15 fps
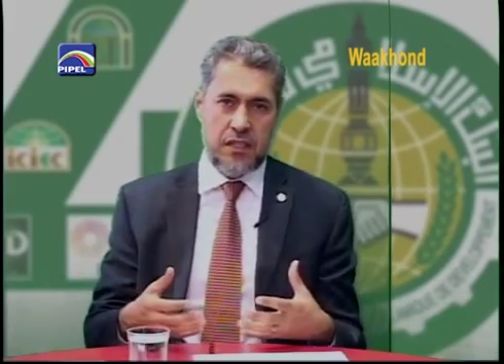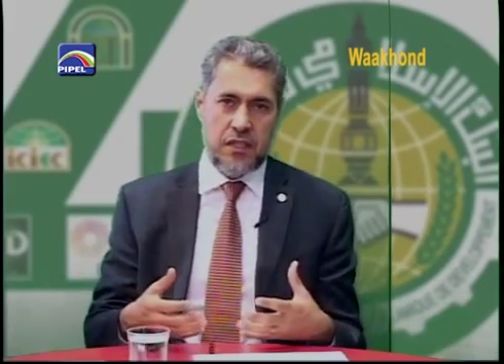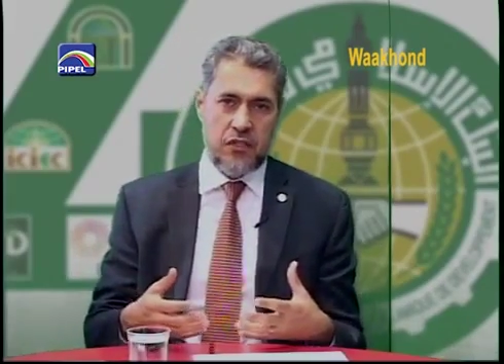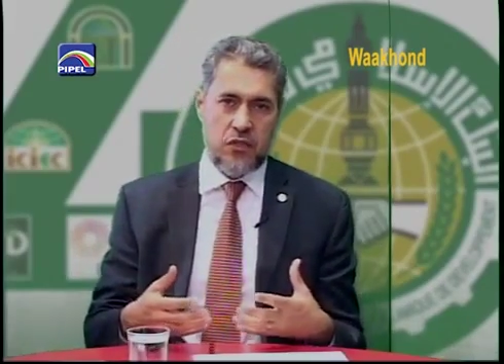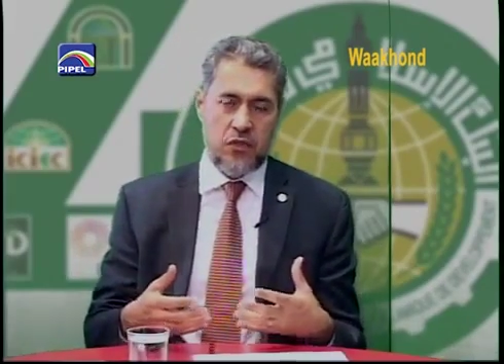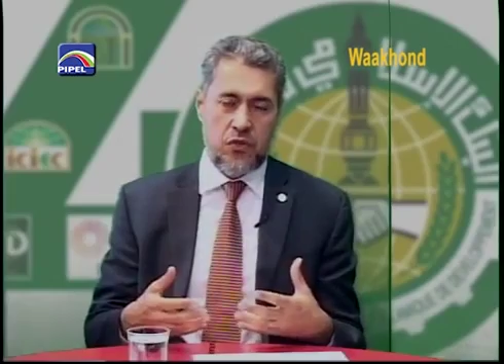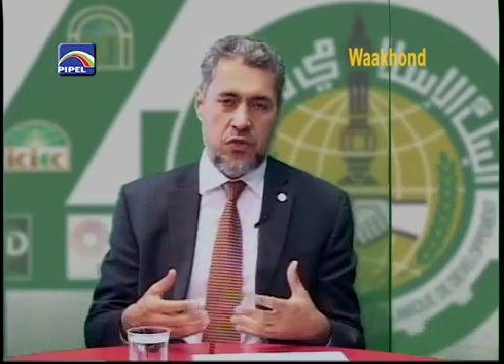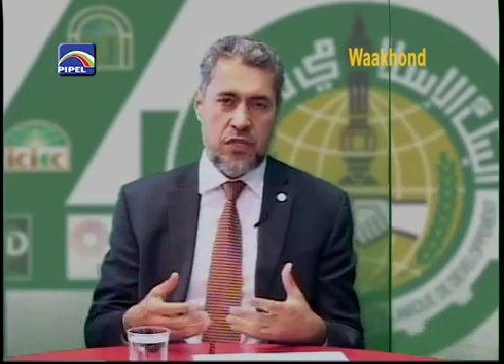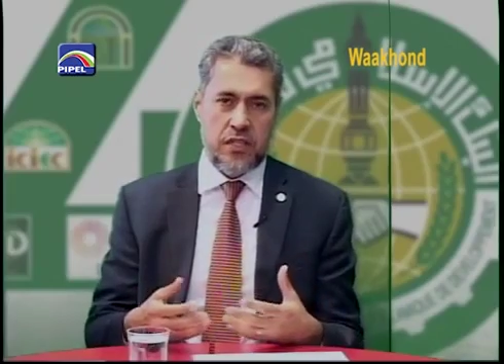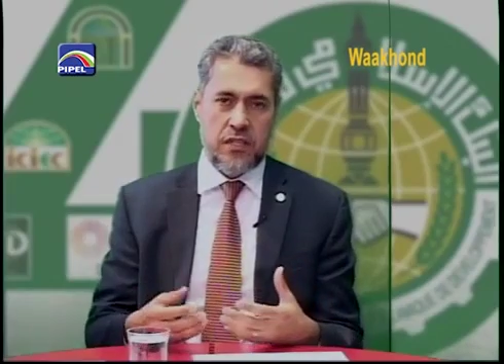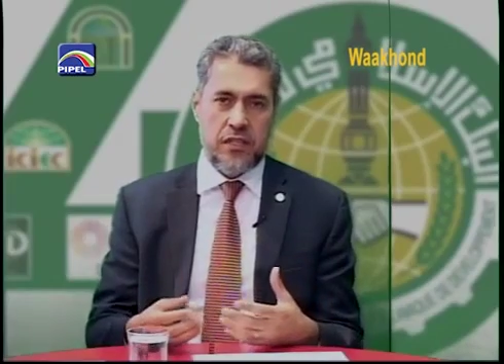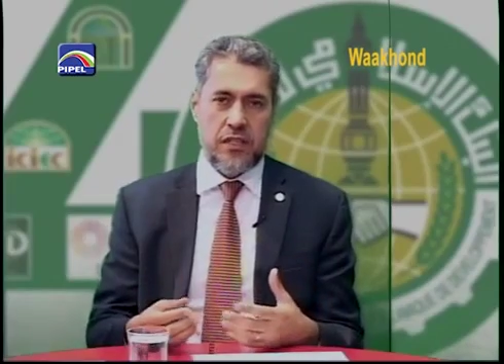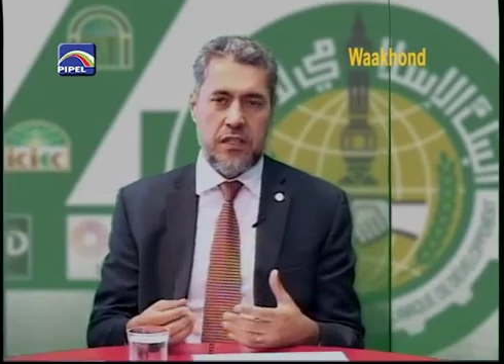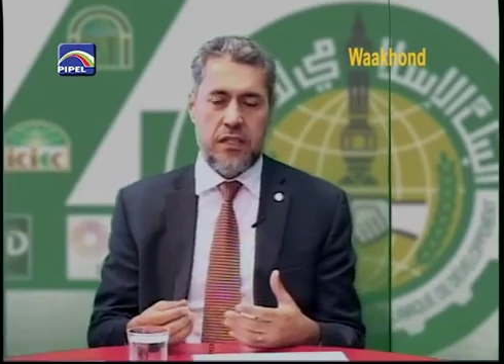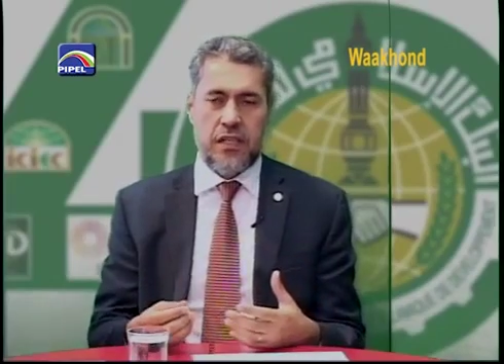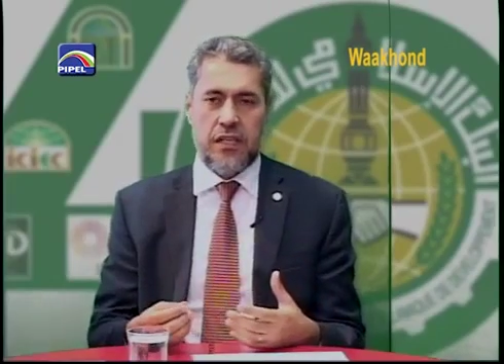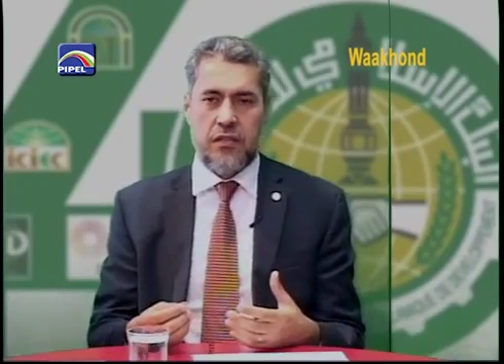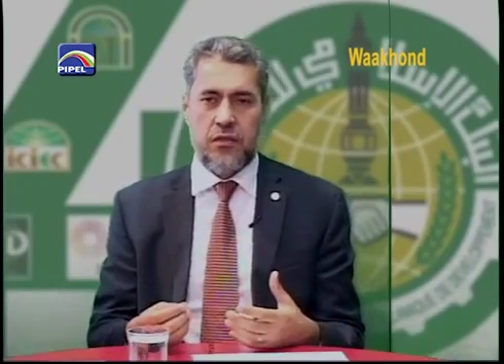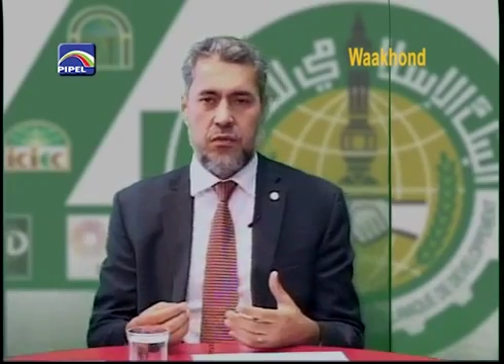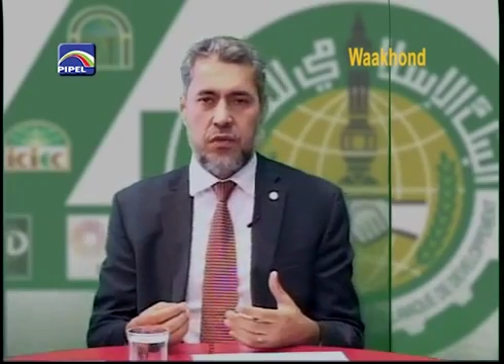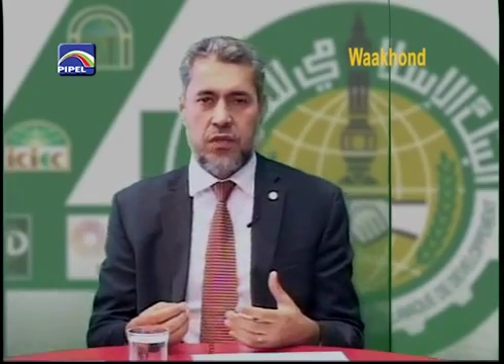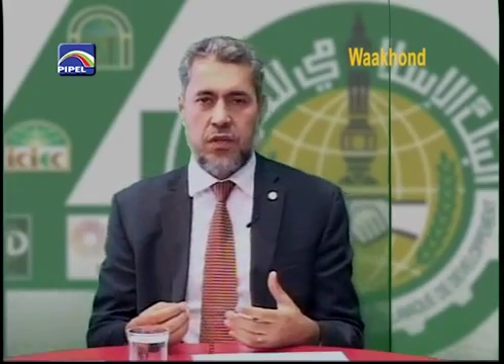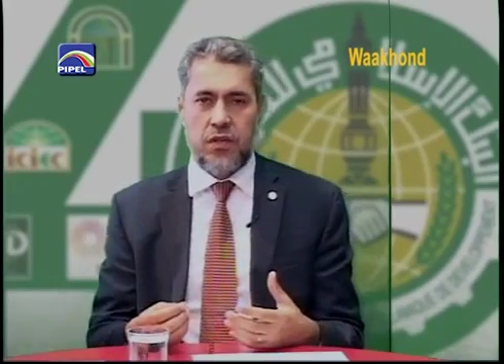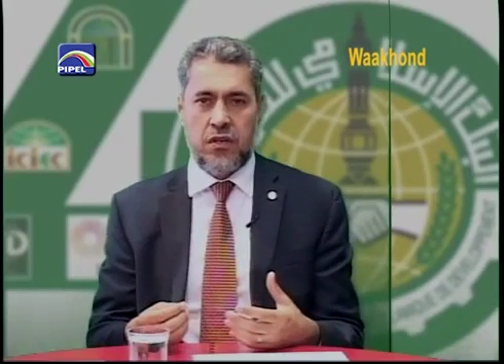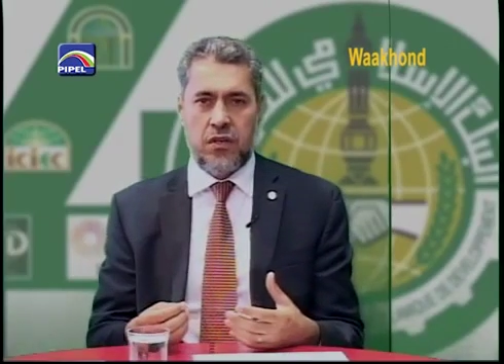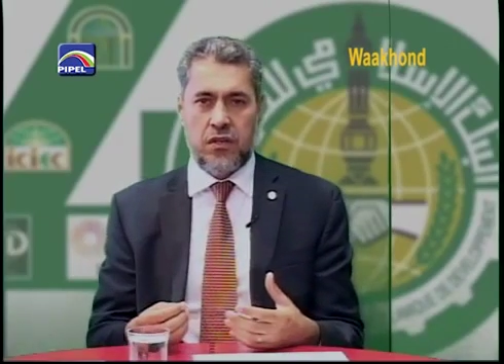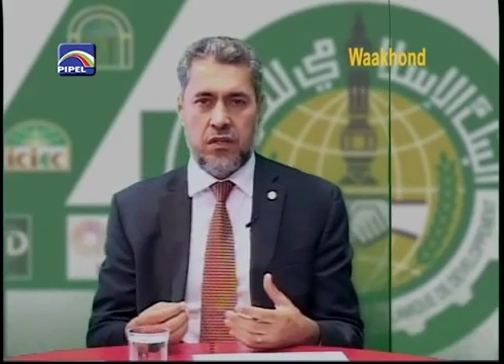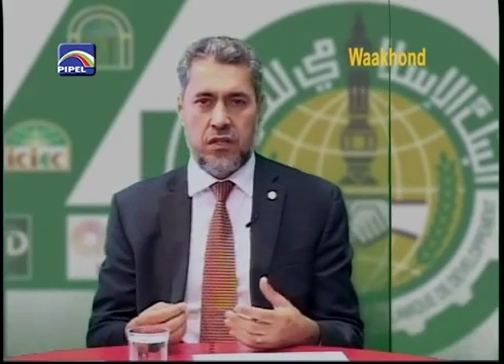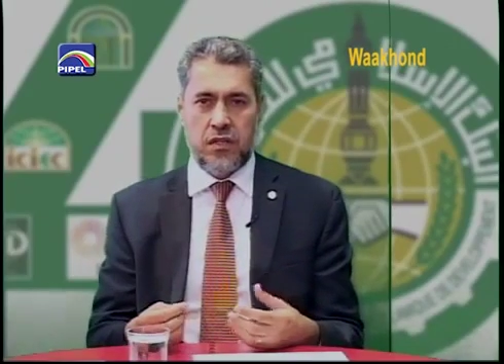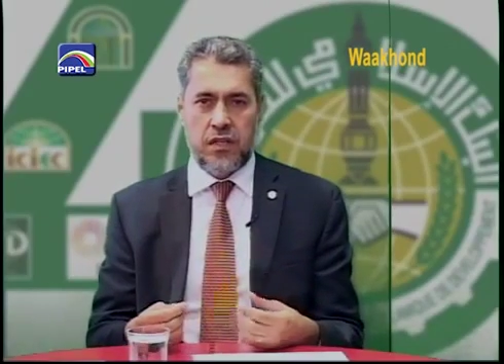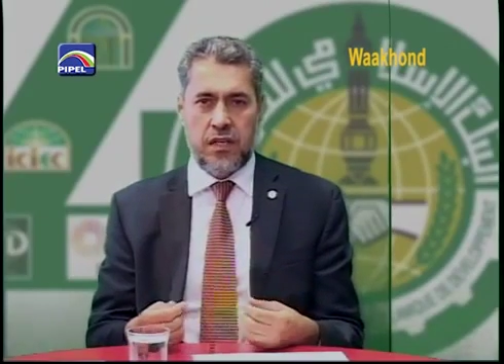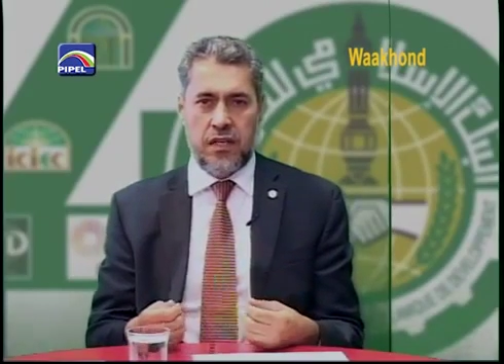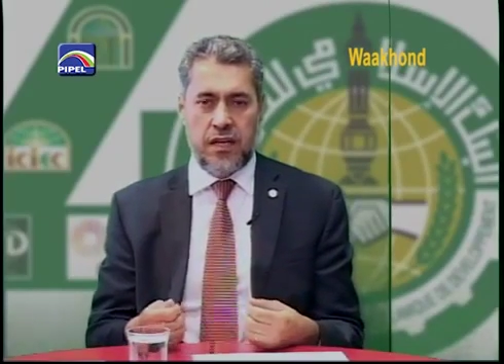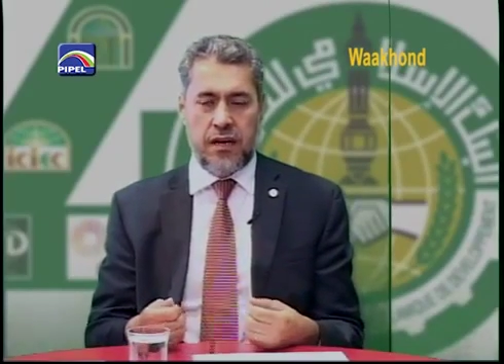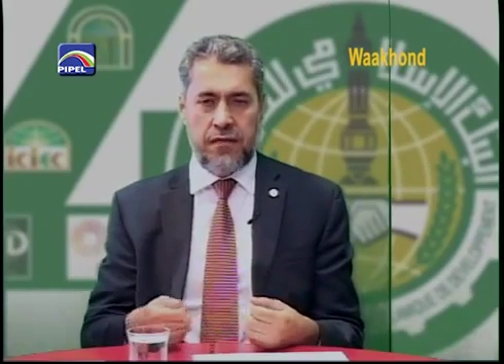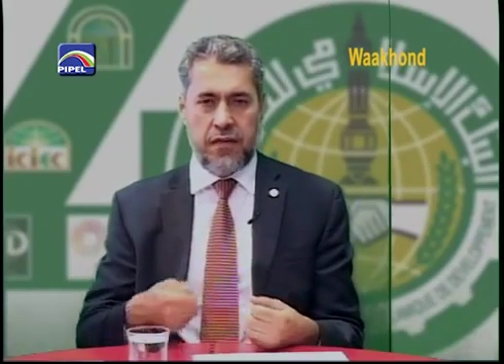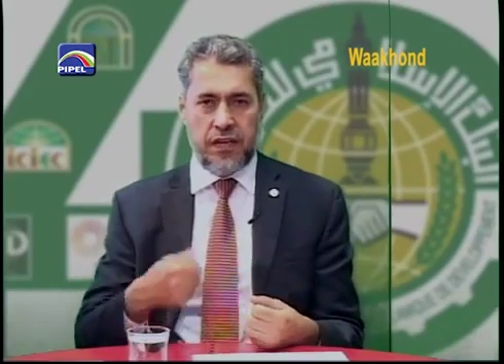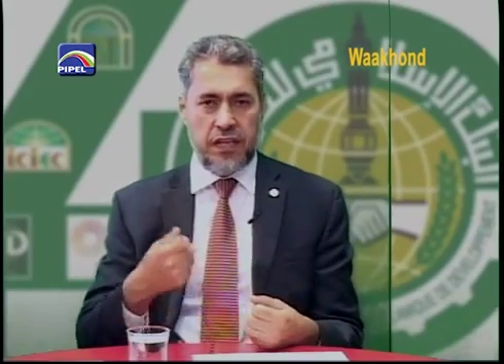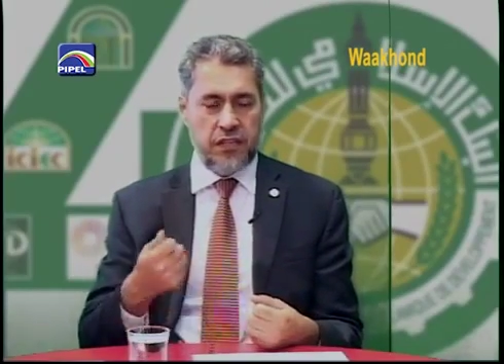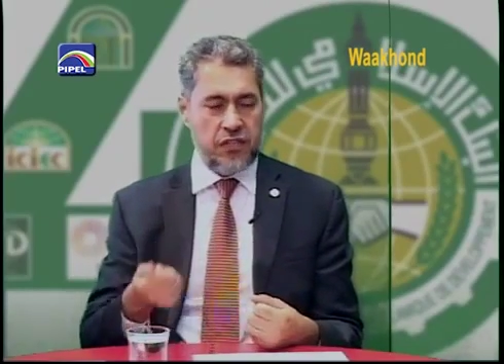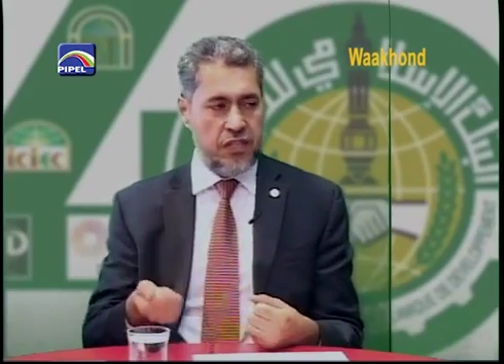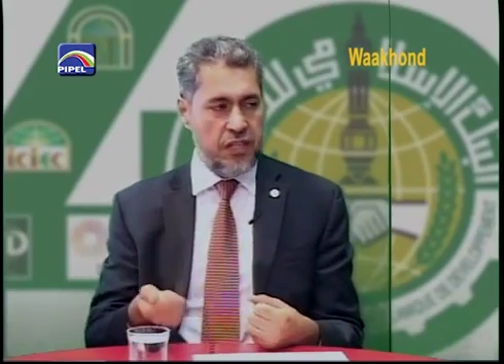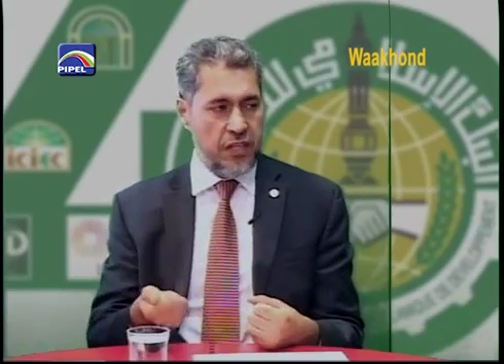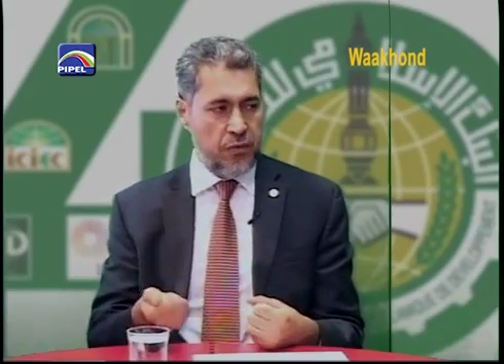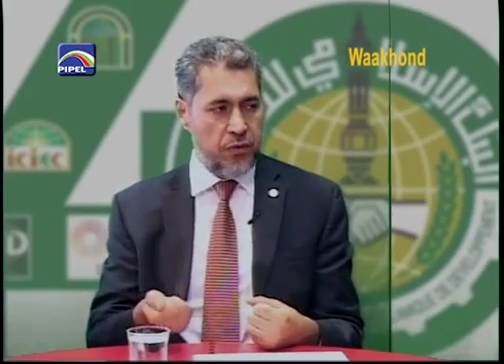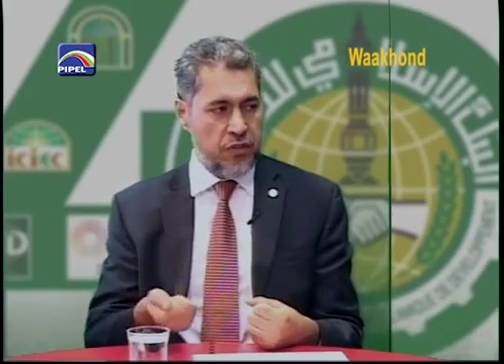institution that we are not a financier,